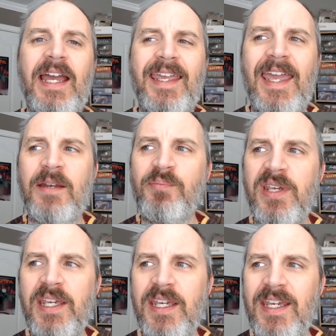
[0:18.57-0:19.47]
can
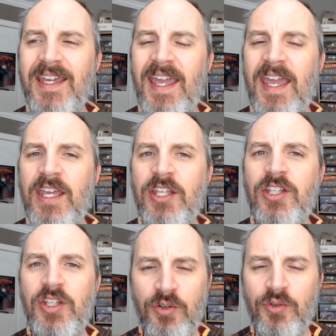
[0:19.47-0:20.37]
be a
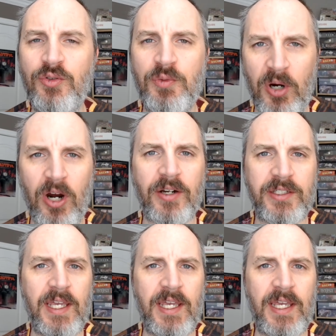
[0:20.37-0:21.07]
huge part,